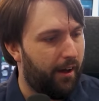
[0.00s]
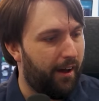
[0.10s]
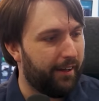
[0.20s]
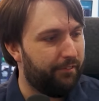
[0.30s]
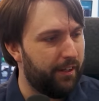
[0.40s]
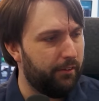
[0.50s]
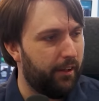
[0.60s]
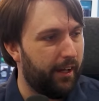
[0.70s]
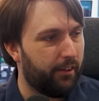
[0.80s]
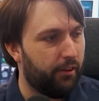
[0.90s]
I feel
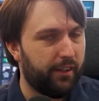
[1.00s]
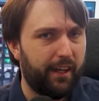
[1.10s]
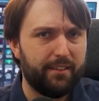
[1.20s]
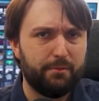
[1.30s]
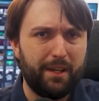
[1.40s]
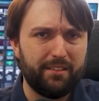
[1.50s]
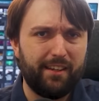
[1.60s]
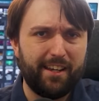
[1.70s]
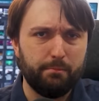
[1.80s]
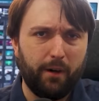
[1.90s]
like Ahn'kahet's best
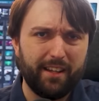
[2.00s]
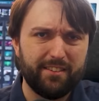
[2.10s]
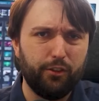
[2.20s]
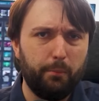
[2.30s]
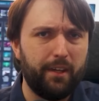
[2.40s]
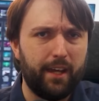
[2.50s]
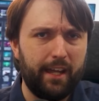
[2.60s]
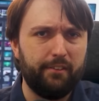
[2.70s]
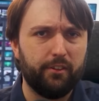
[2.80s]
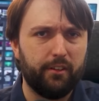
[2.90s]
days might still be ahead
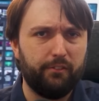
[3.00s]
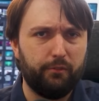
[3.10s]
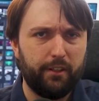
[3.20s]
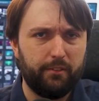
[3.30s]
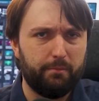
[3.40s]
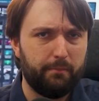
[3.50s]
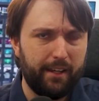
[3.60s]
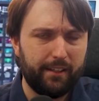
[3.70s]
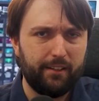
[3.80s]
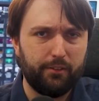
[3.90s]
of it if we make
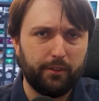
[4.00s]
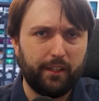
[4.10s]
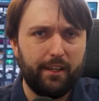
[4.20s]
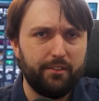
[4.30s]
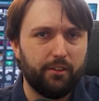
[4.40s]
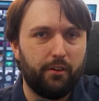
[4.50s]
it into a keystone.